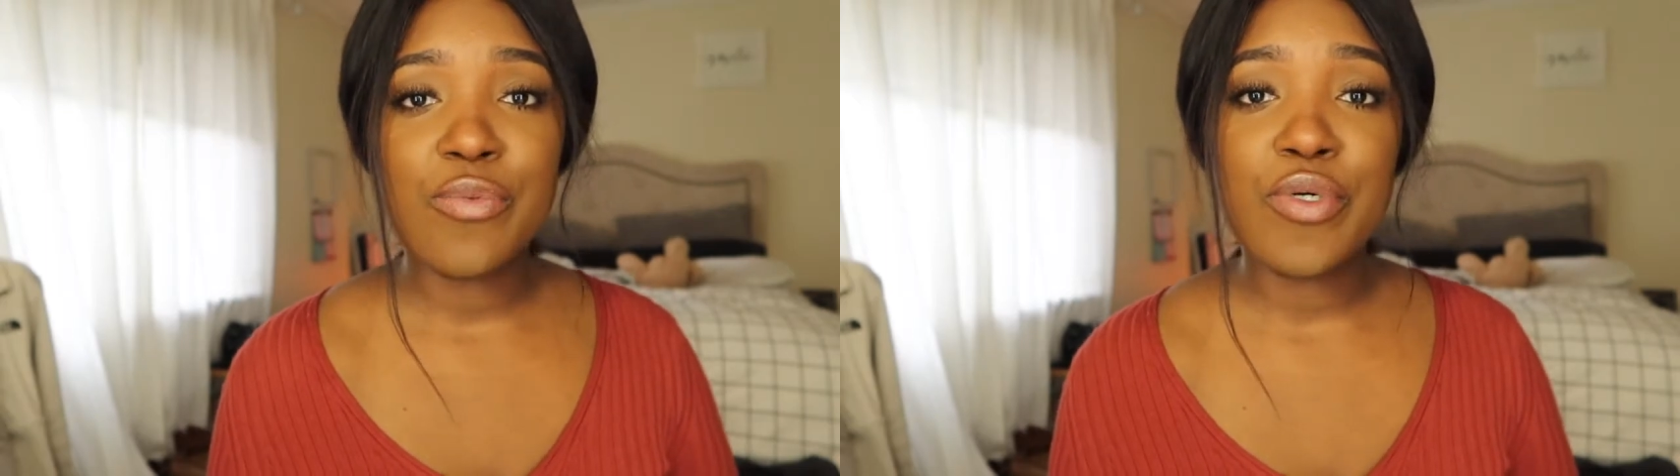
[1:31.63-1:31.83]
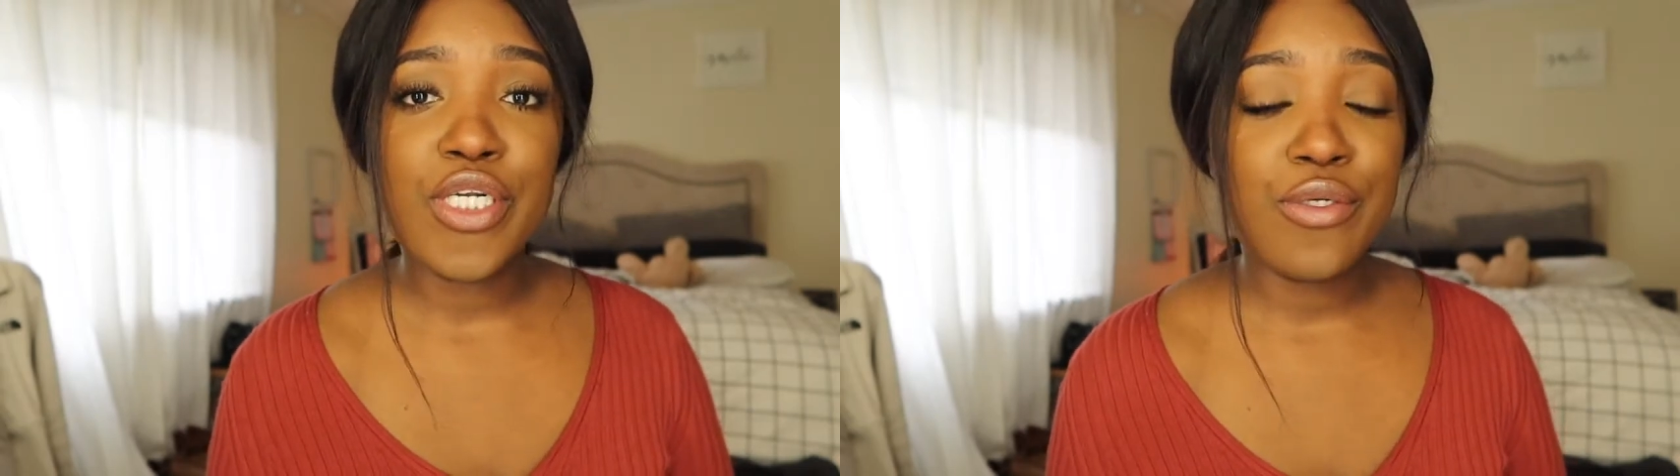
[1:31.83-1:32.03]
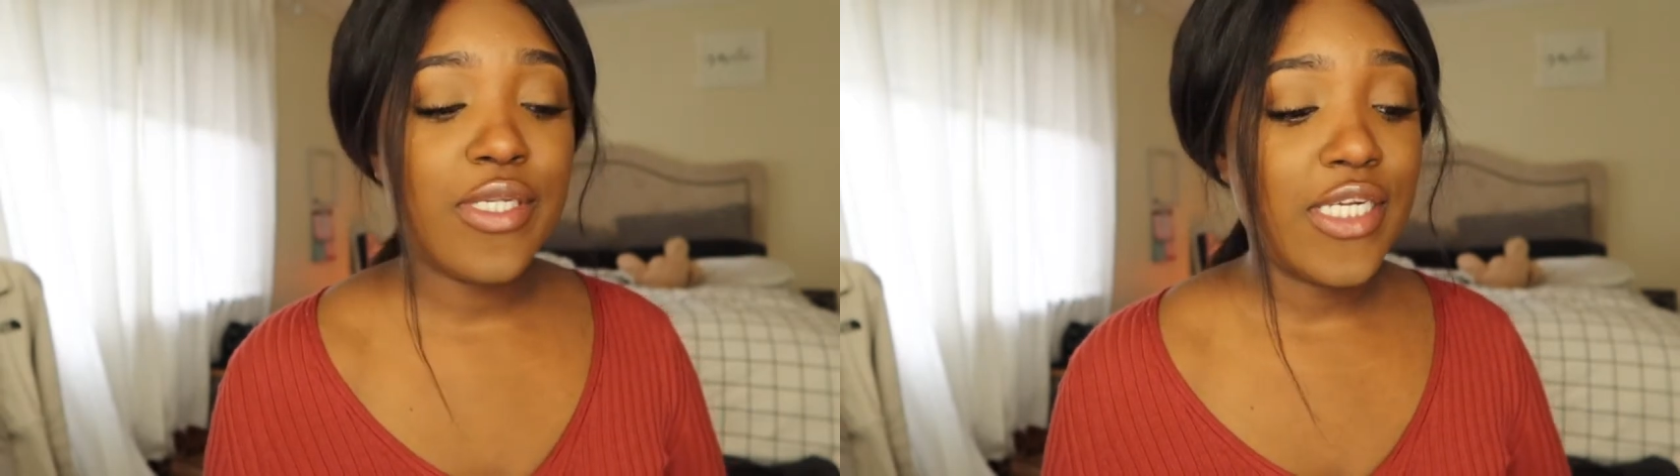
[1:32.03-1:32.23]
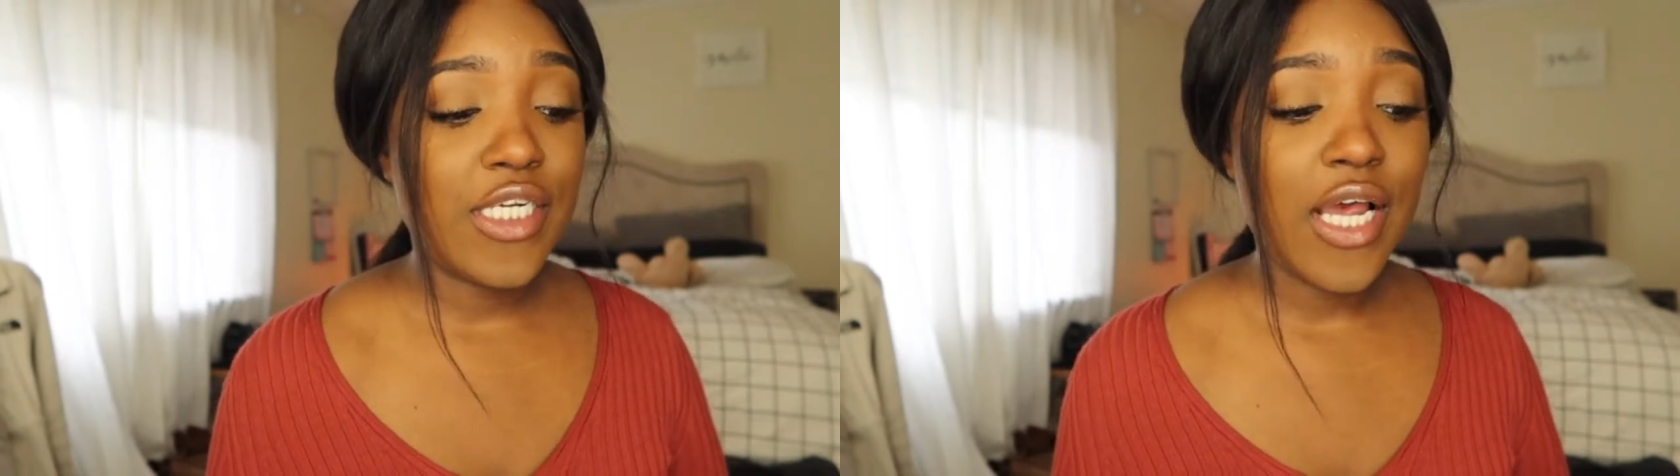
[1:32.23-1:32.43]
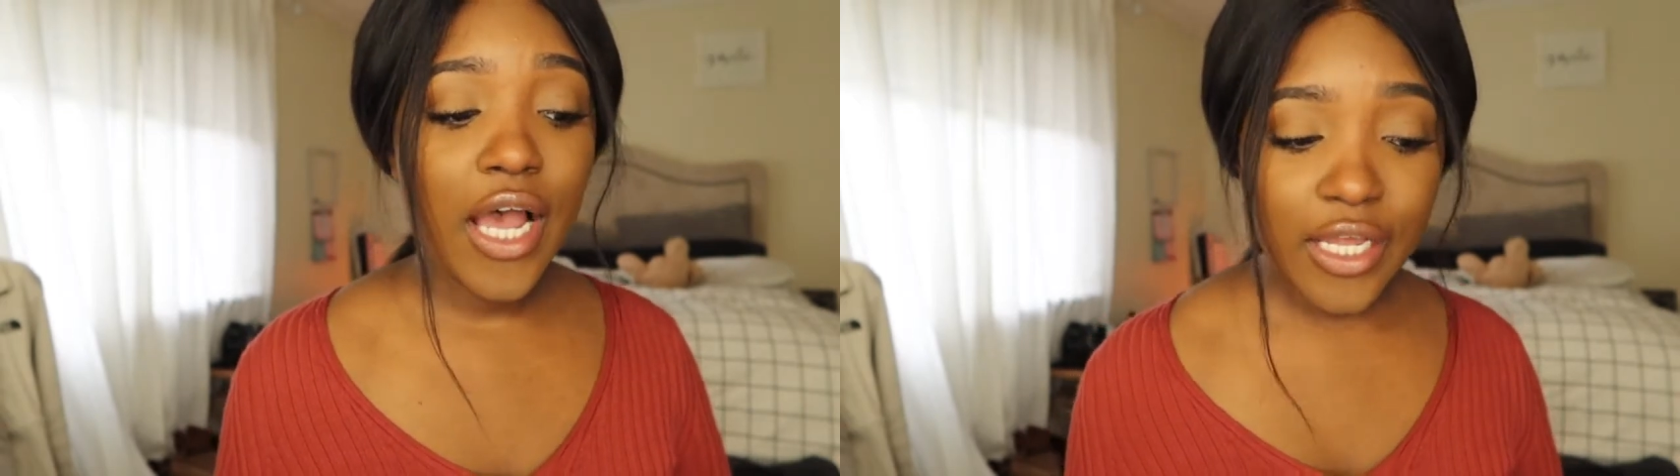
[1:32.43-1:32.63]
produce each
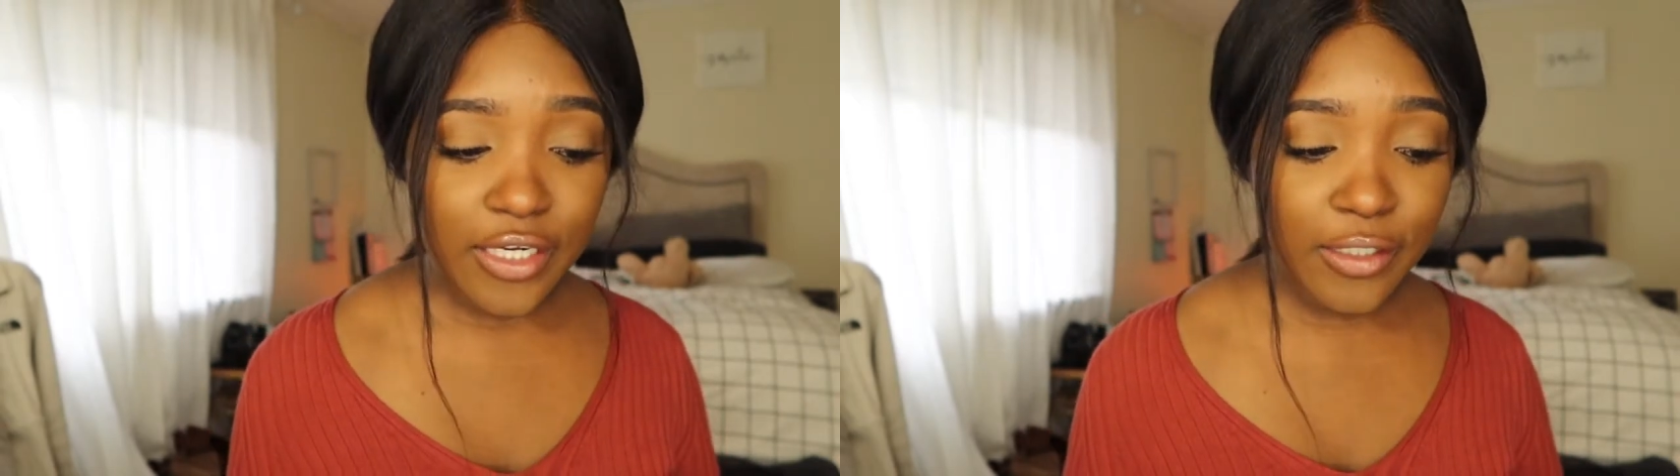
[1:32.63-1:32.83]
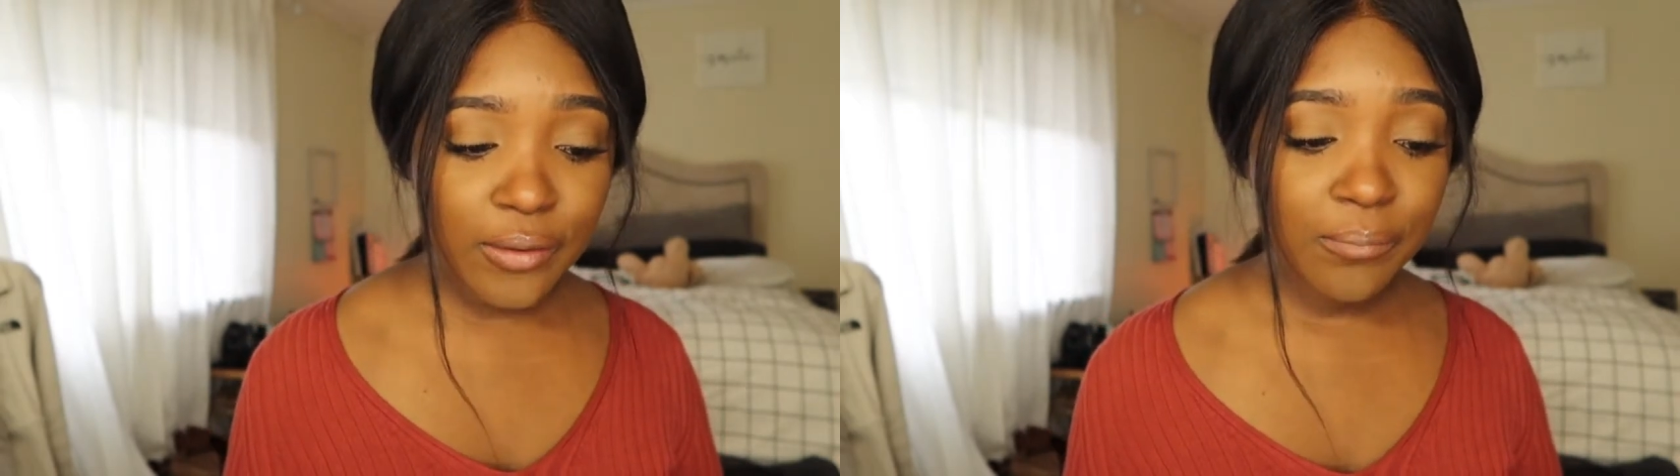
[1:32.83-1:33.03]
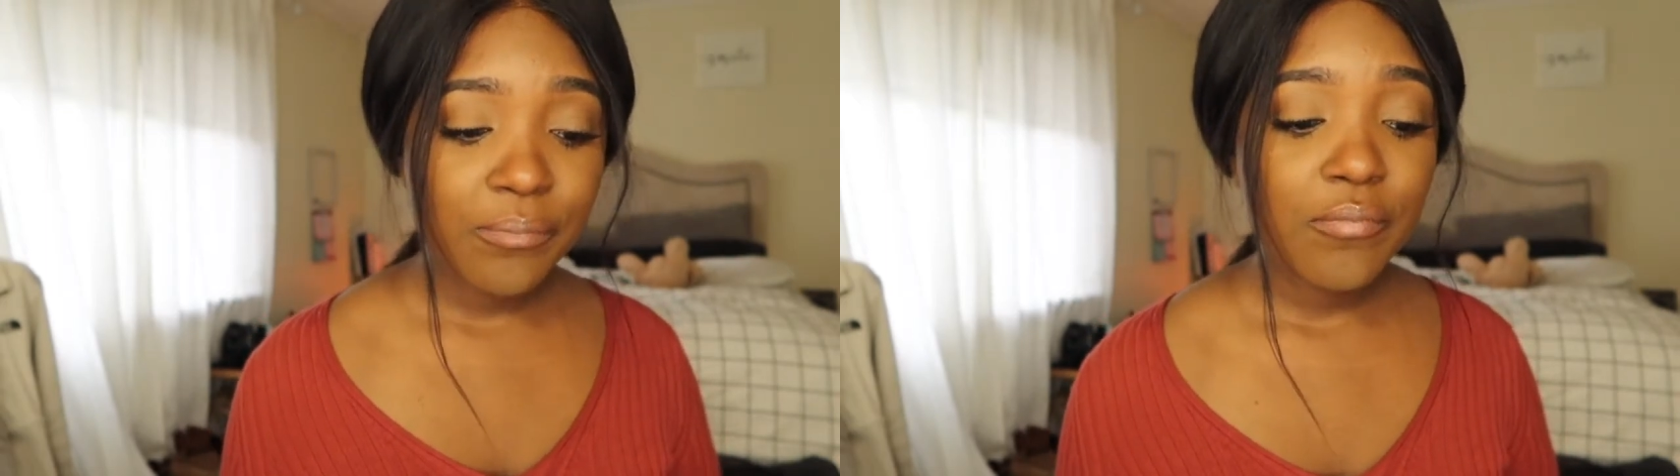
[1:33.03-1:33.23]
item.